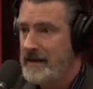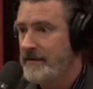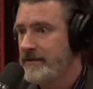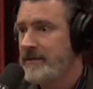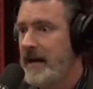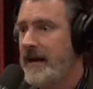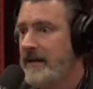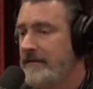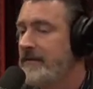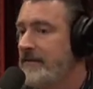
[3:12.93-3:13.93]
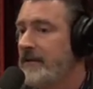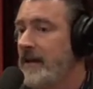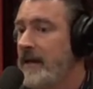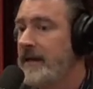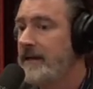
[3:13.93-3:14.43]
other side of the
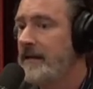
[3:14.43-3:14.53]
front line.